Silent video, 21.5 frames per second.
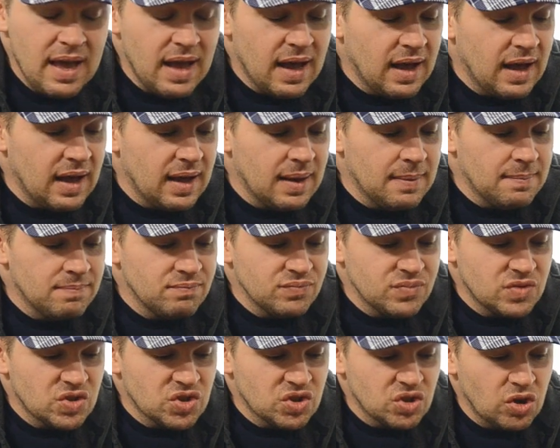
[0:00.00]

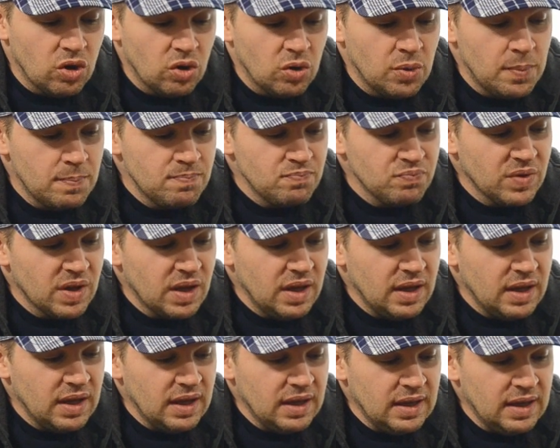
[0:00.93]
Um, so
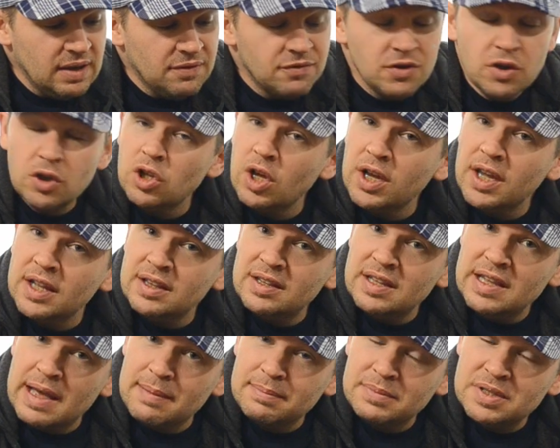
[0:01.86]
if you look at
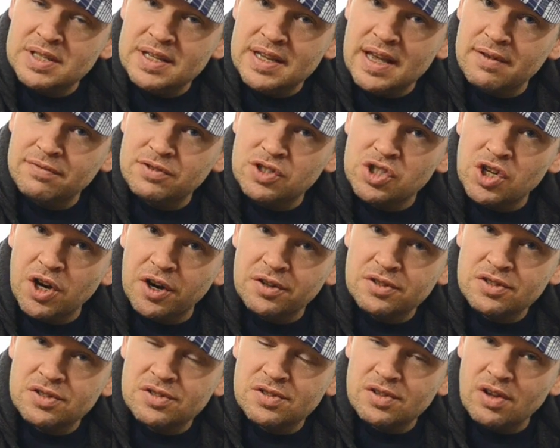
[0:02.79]
the MTF
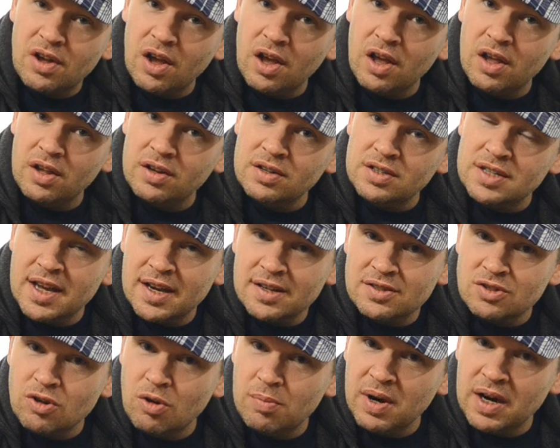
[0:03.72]
charts on
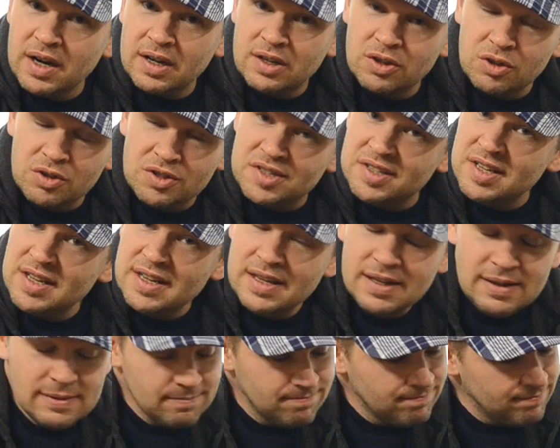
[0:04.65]
DxOMark, you'll
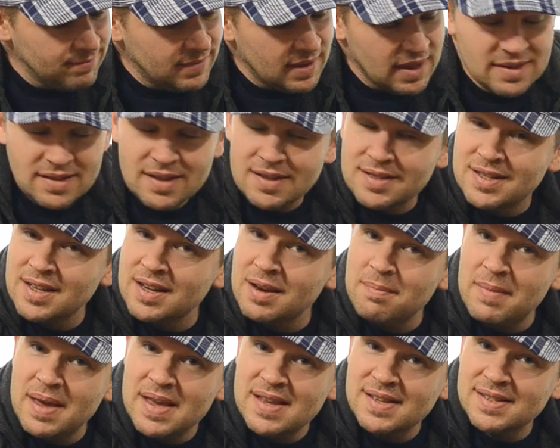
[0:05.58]
see this is an
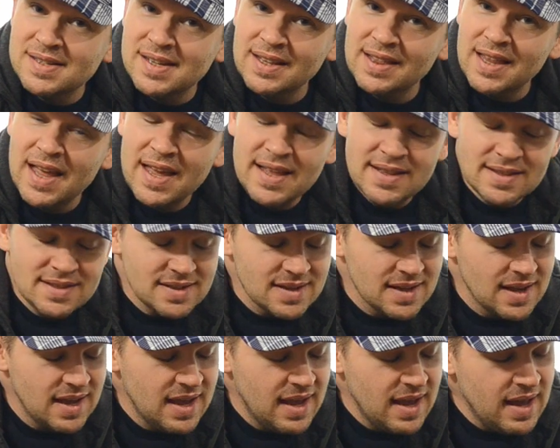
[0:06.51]
amazing lens.